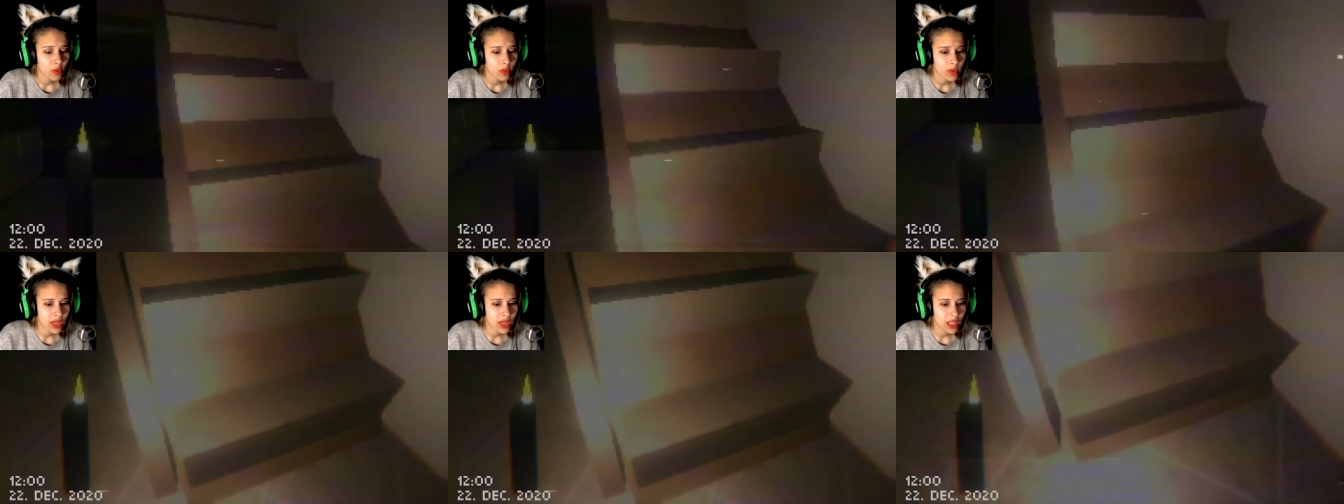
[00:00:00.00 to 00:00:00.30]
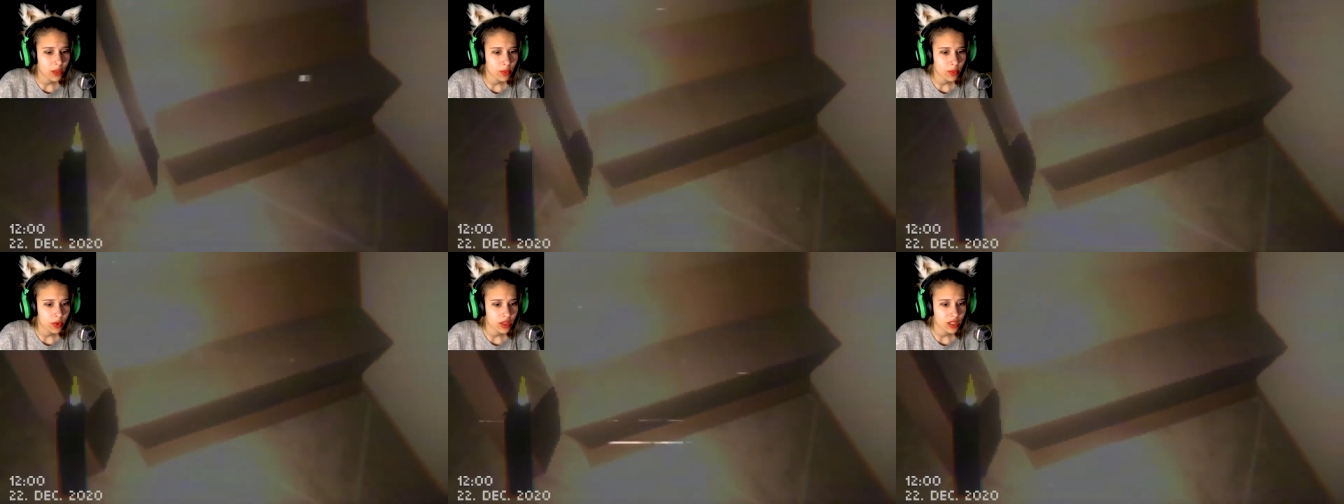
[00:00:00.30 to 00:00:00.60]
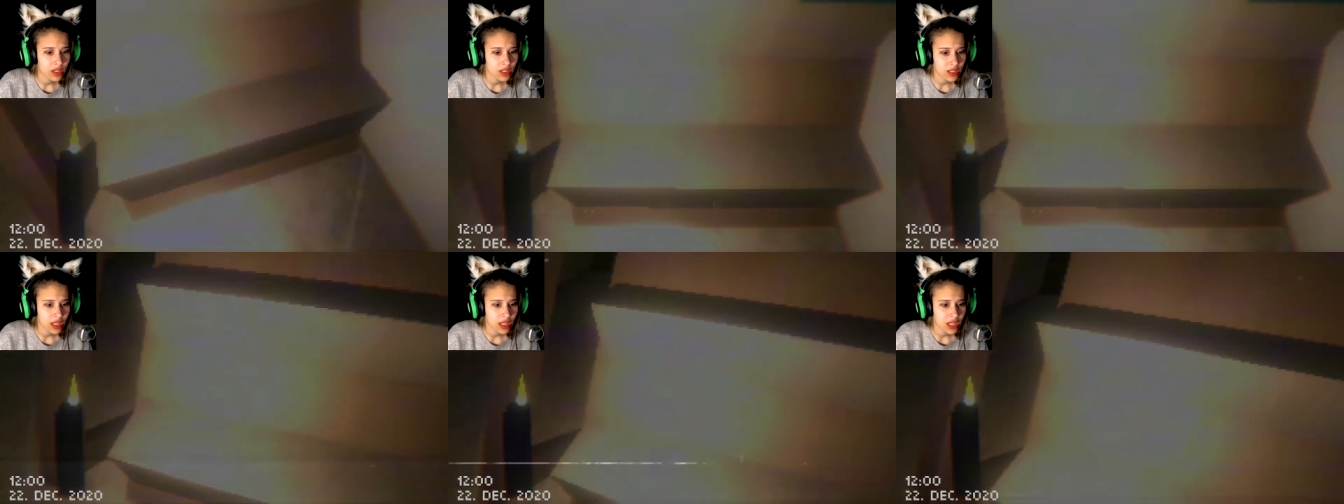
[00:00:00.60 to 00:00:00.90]
Wait, what
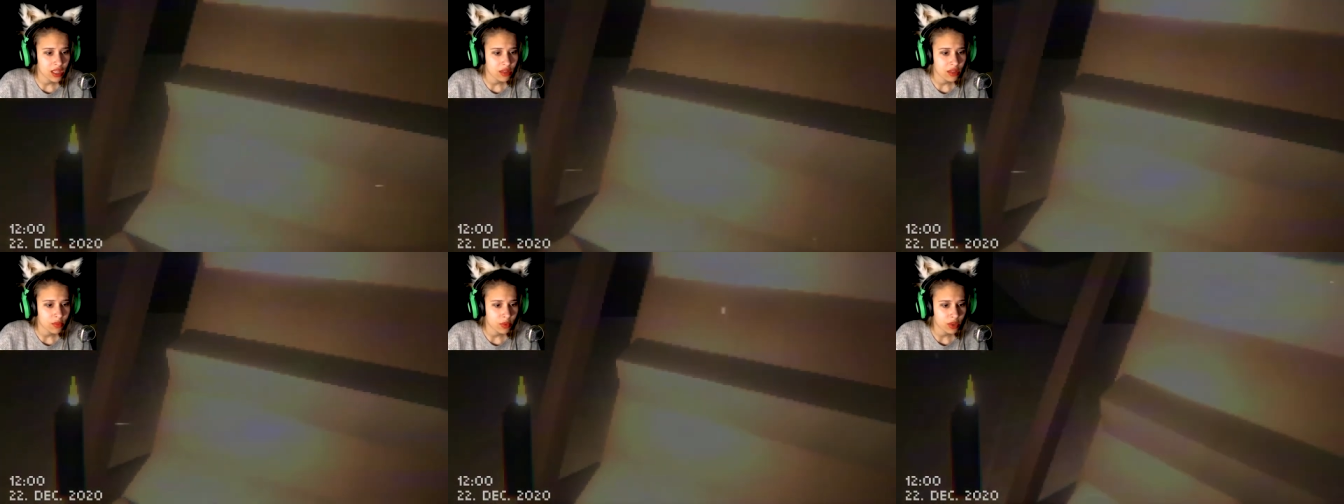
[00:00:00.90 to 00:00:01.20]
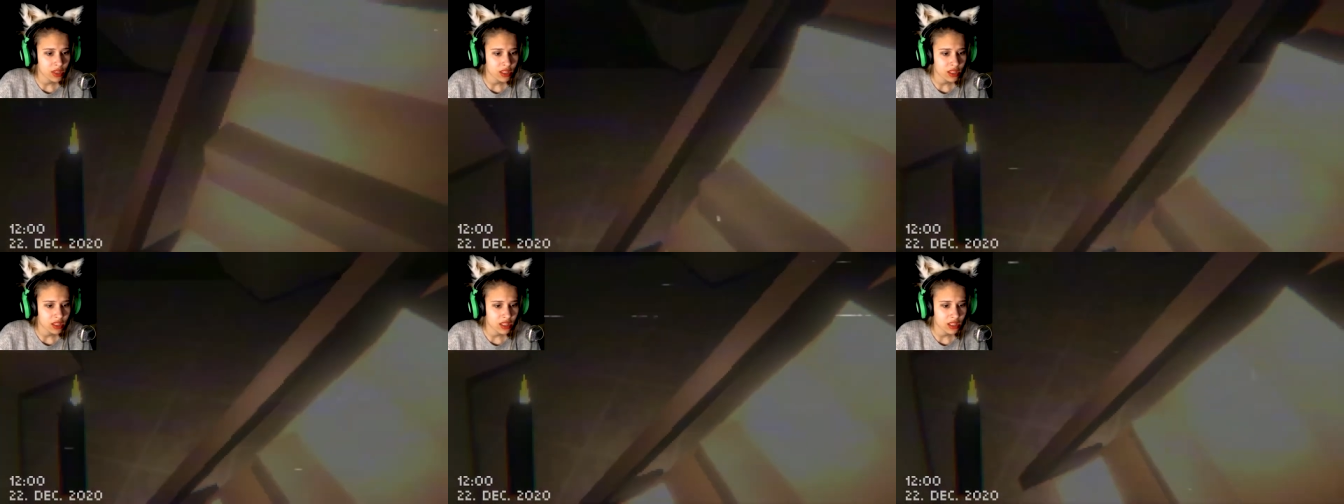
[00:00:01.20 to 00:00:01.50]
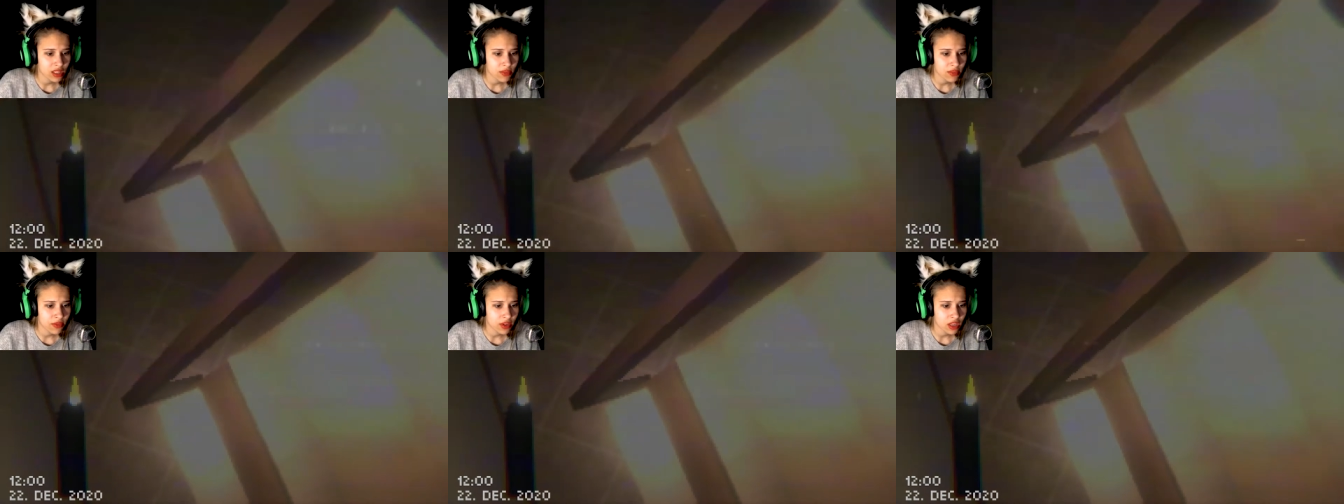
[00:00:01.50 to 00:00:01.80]
is that? What is
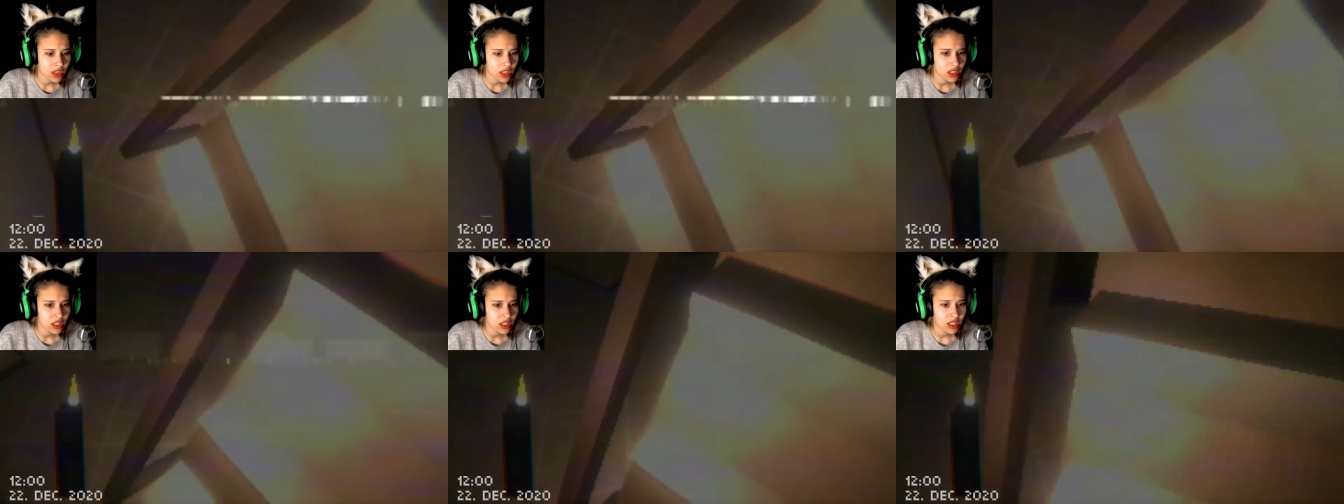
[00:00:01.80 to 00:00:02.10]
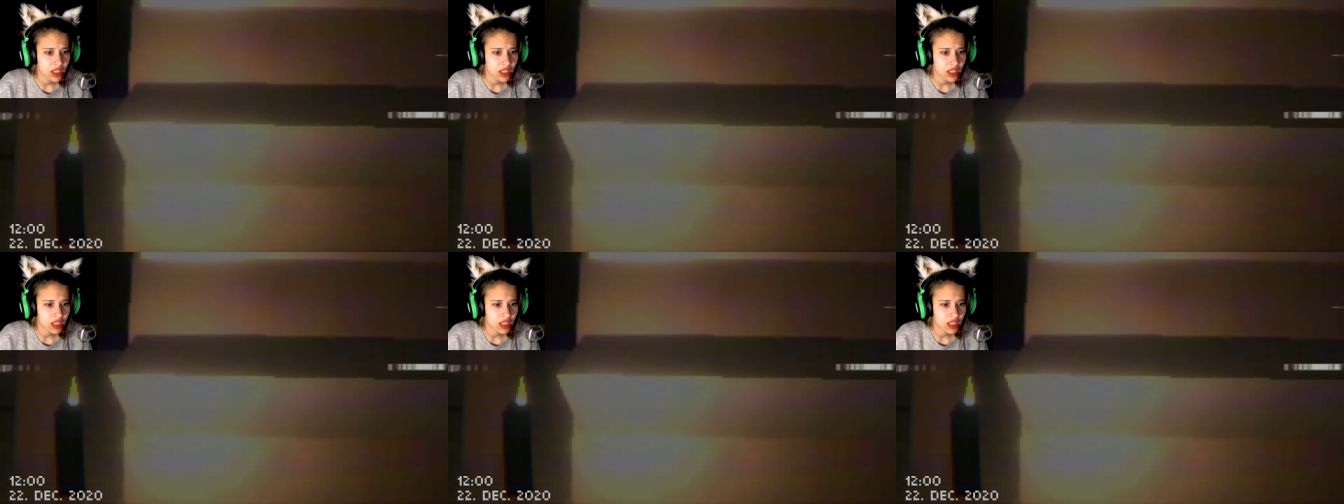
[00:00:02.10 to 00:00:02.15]
this freaking